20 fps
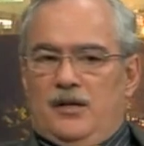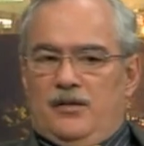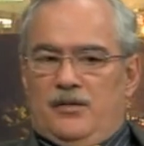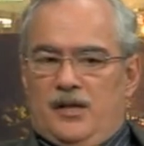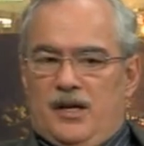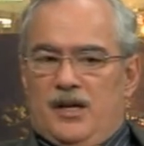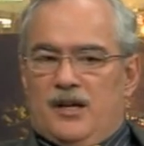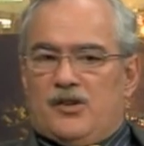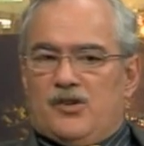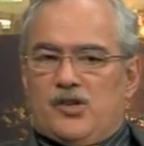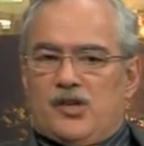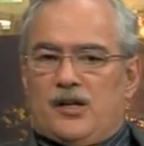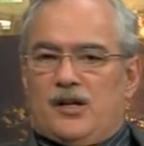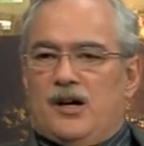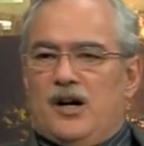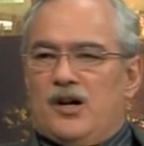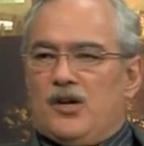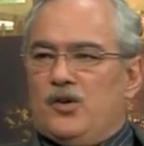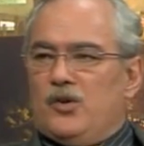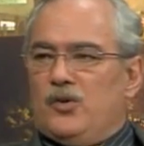there in
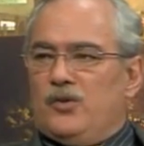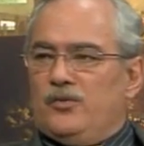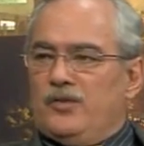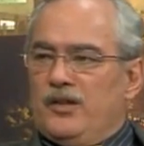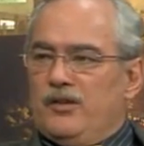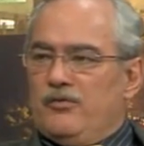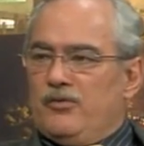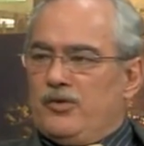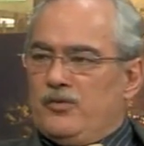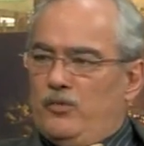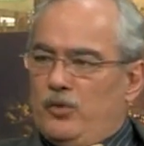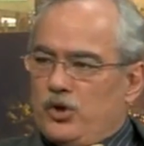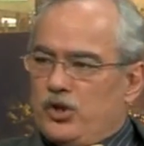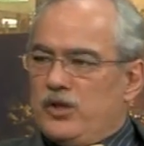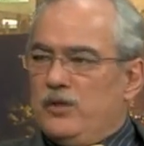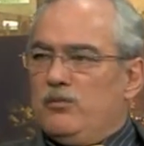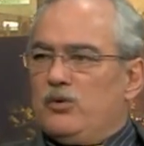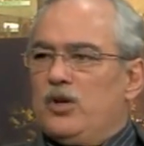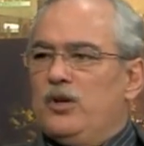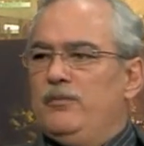Chicago there was
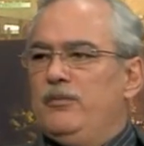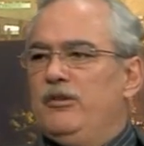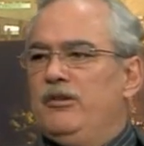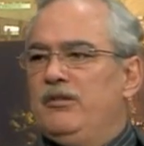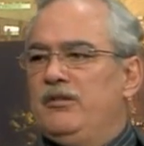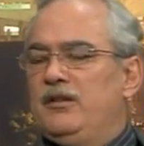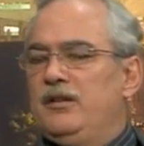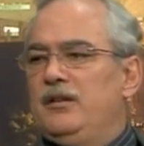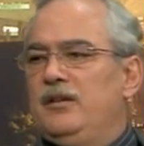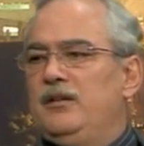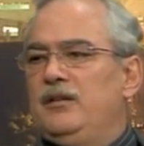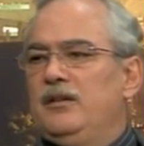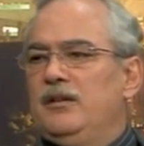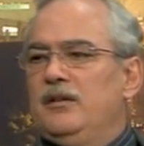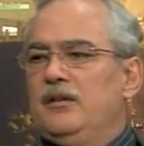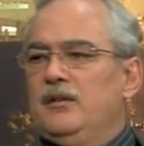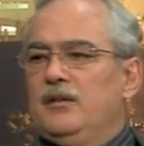Muslim community,